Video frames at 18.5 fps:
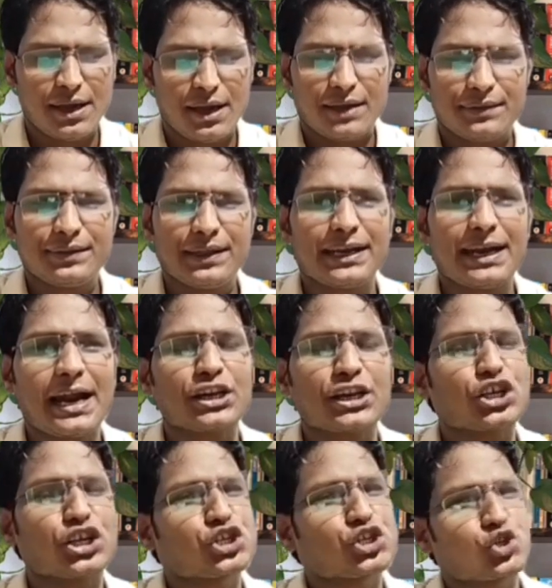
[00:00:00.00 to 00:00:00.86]
There
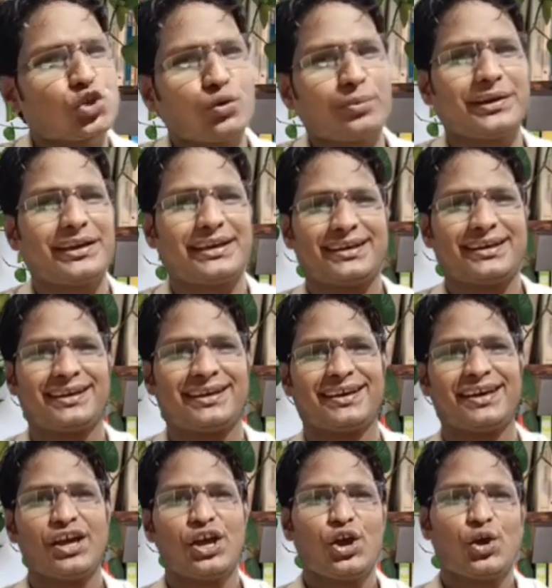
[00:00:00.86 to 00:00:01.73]
are so
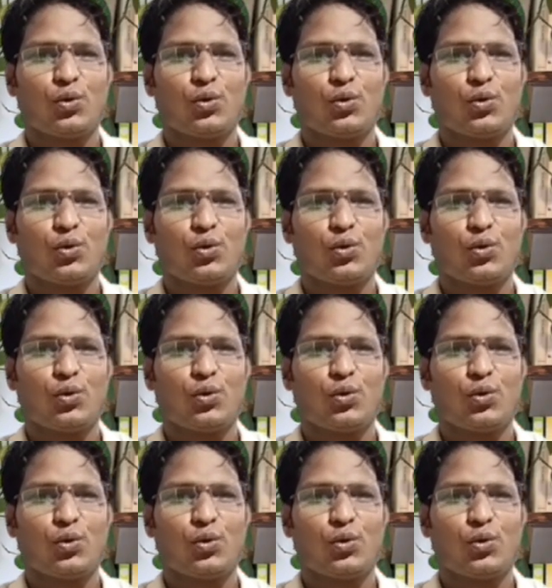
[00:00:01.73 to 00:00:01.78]
many